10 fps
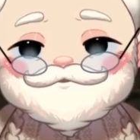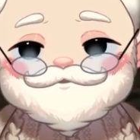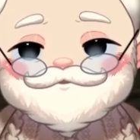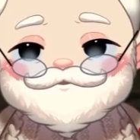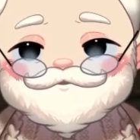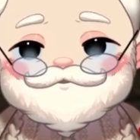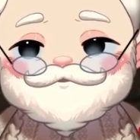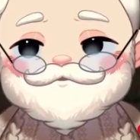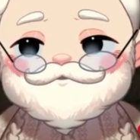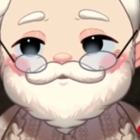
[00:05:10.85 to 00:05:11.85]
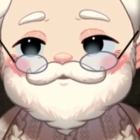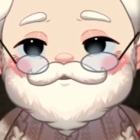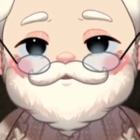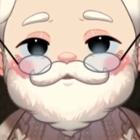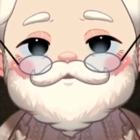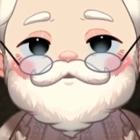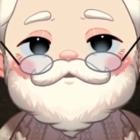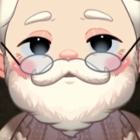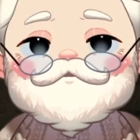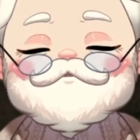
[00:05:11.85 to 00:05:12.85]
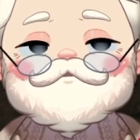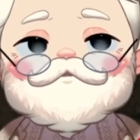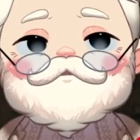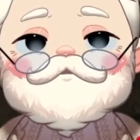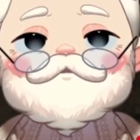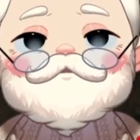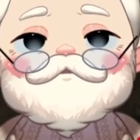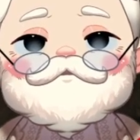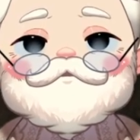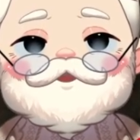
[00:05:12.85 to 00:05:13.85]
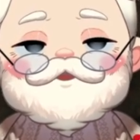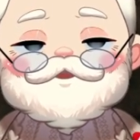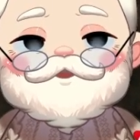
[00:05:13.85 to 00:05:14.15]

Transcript: No words are spoken by the person on screen.